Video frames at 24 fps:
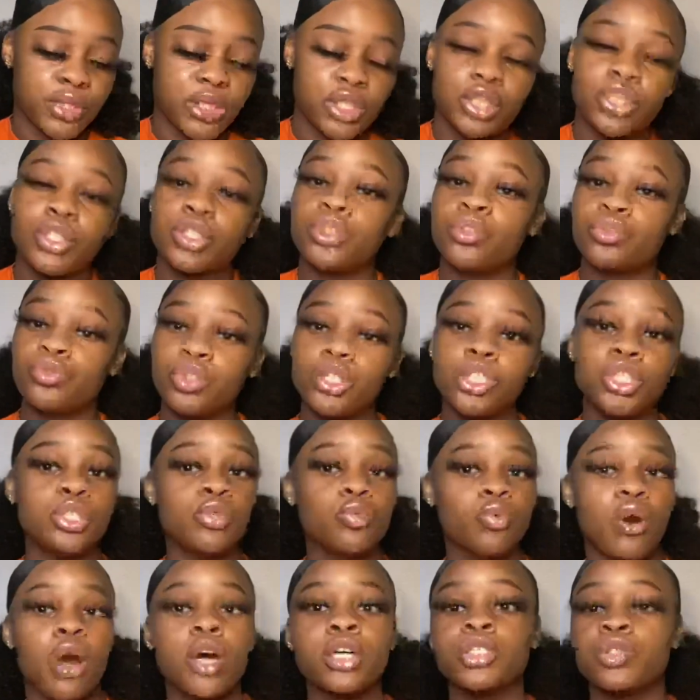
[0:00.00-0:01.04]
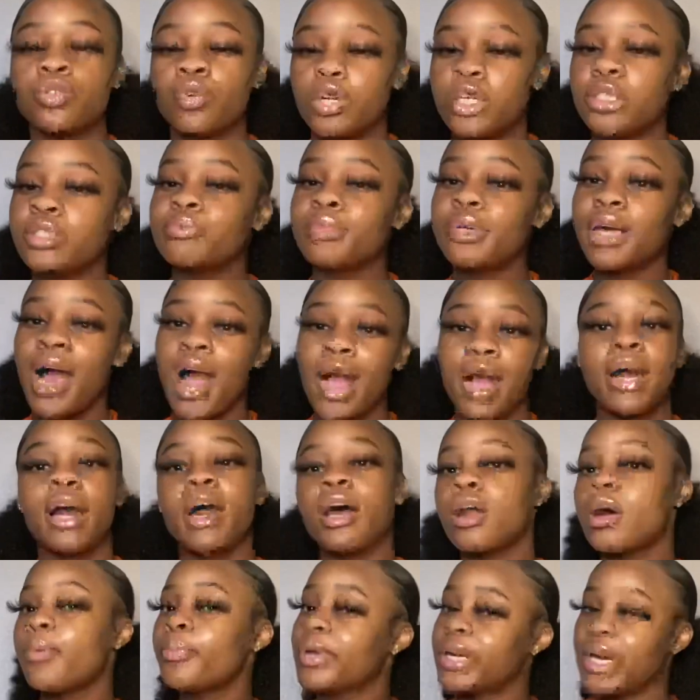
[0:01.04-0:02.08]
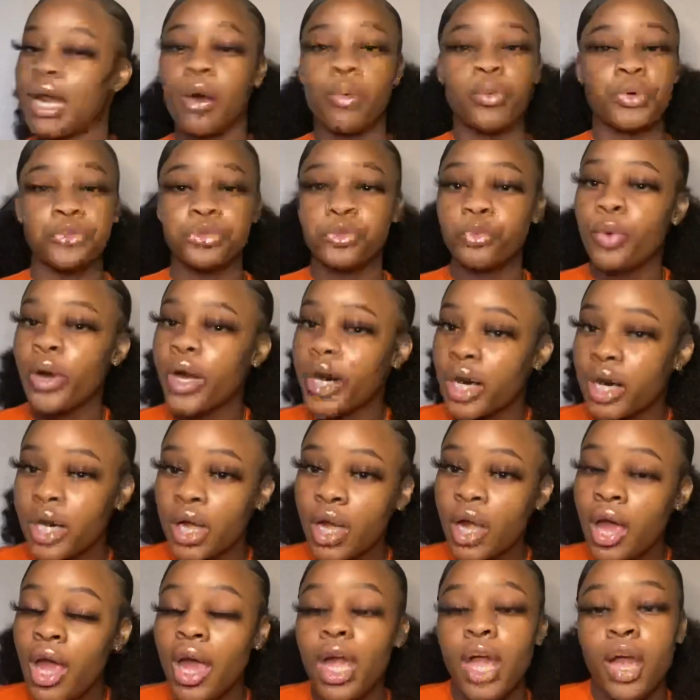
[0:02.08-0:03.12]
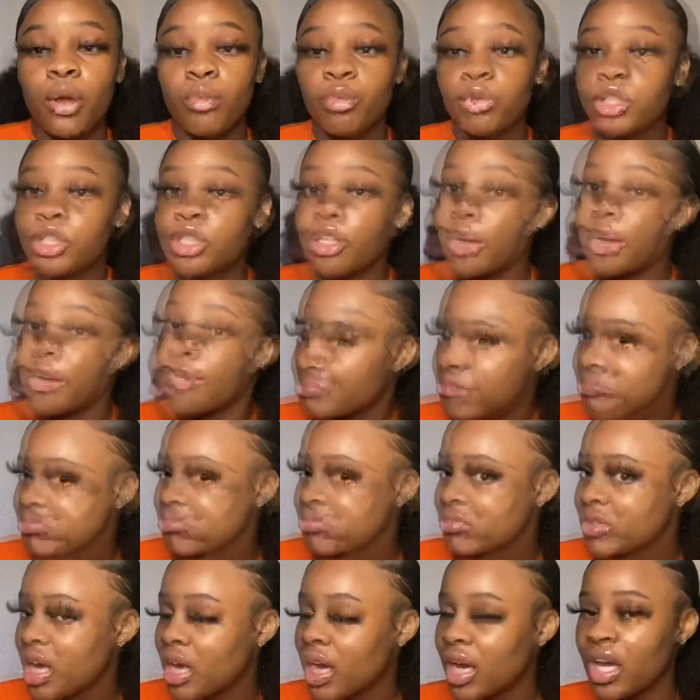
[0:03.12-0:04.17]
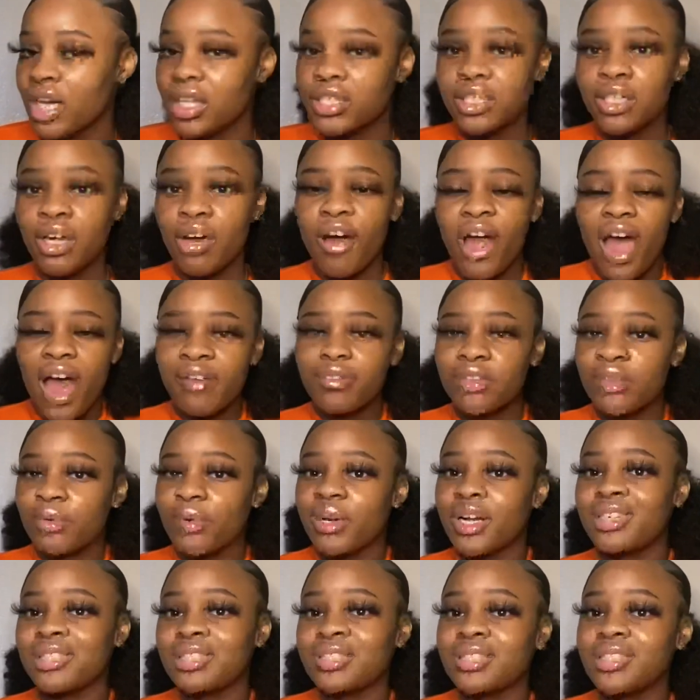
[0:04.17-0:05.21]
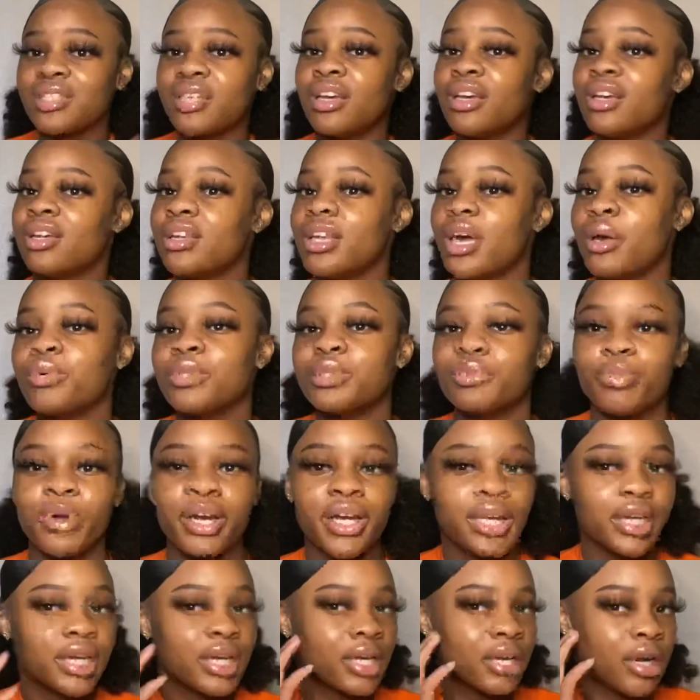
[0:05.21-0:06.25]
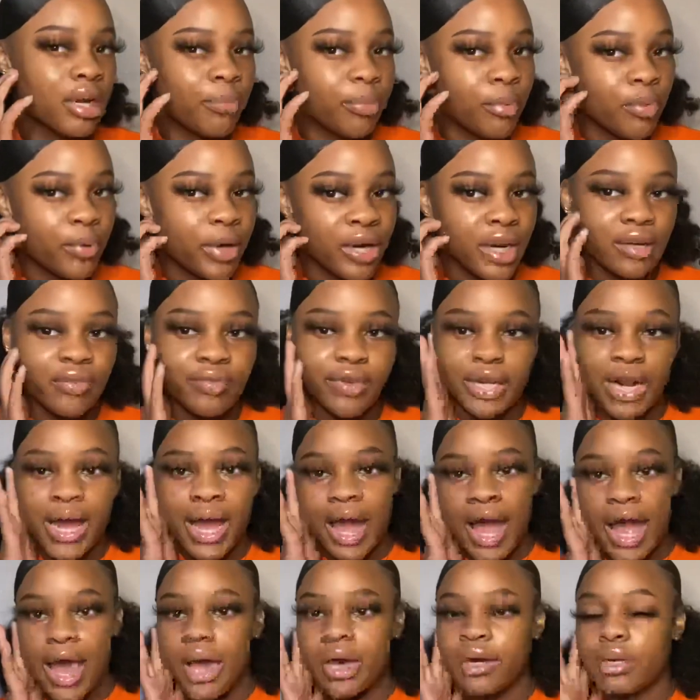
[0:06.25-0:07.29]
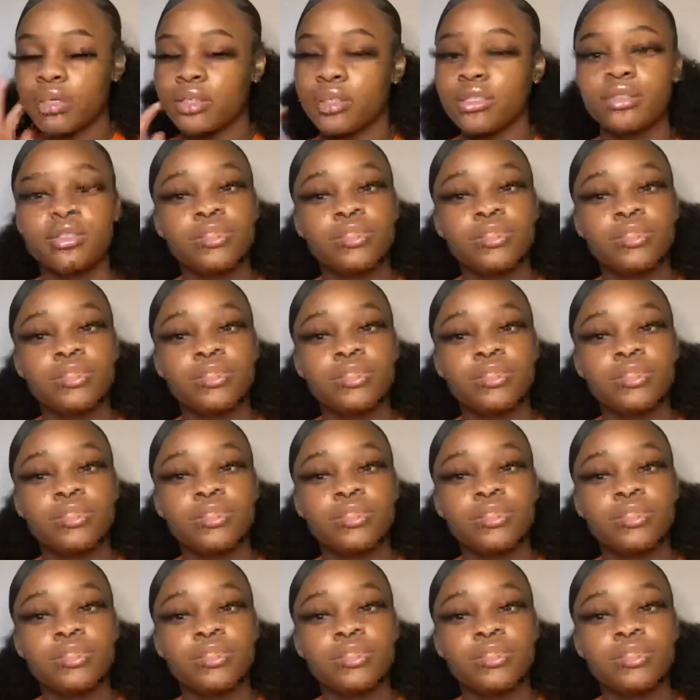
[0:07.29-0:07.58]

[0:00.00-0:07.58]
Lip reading: And as soon as she walked towards me, I got up and I went to work. And we started fighting. And so afterwards, they was breaking it up or whatever. And I had her.